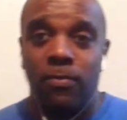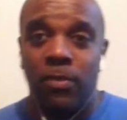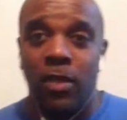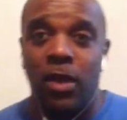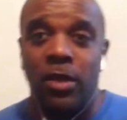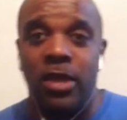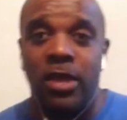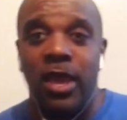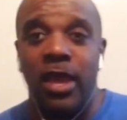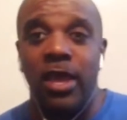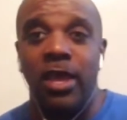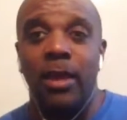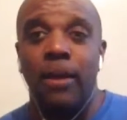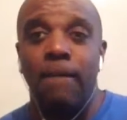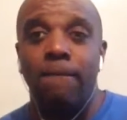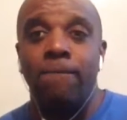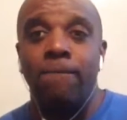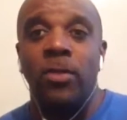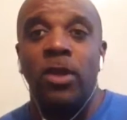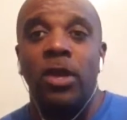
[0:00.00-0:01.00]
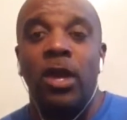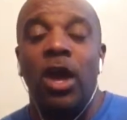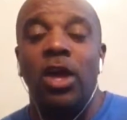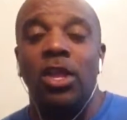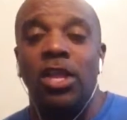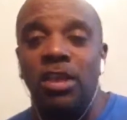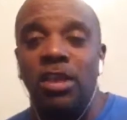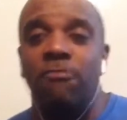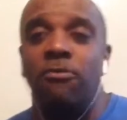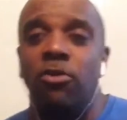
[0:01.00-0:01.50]
okay?
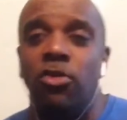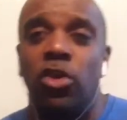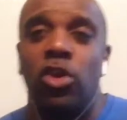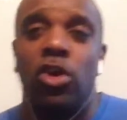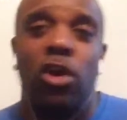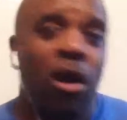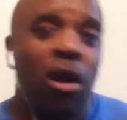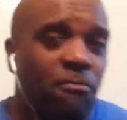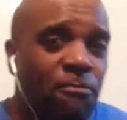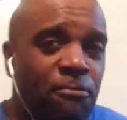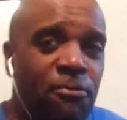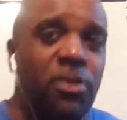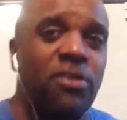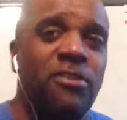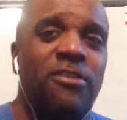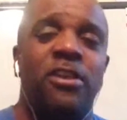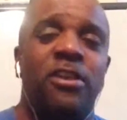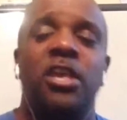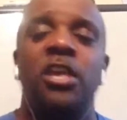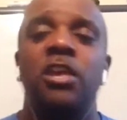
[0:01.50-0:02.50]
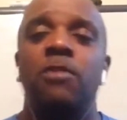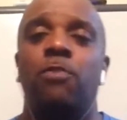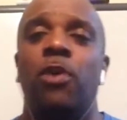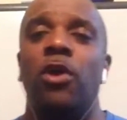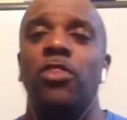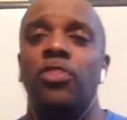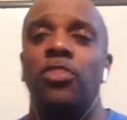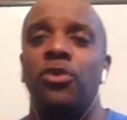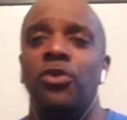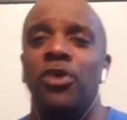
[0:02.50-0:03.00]
And give you the confidence to keep
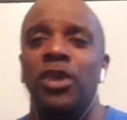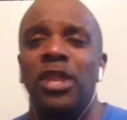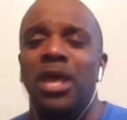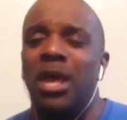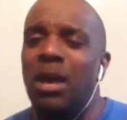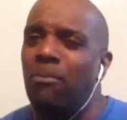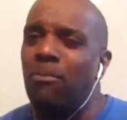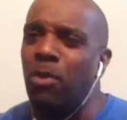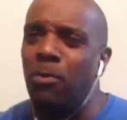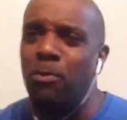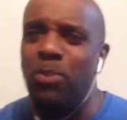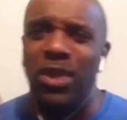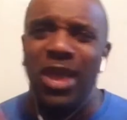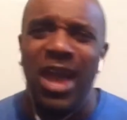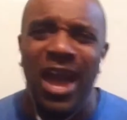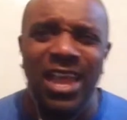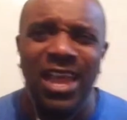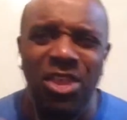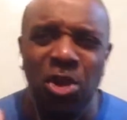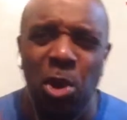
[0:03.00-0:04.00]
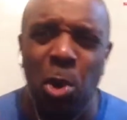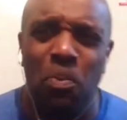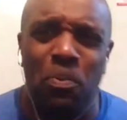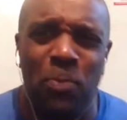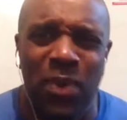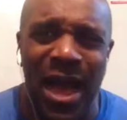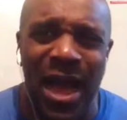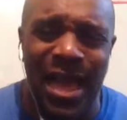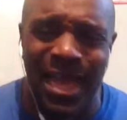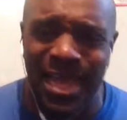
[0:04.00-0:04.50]
on doing, but behind your
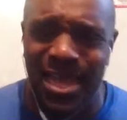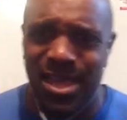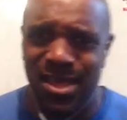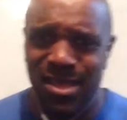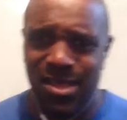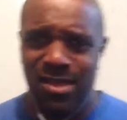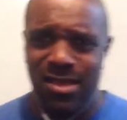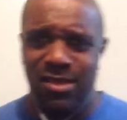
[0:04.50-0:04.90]
back,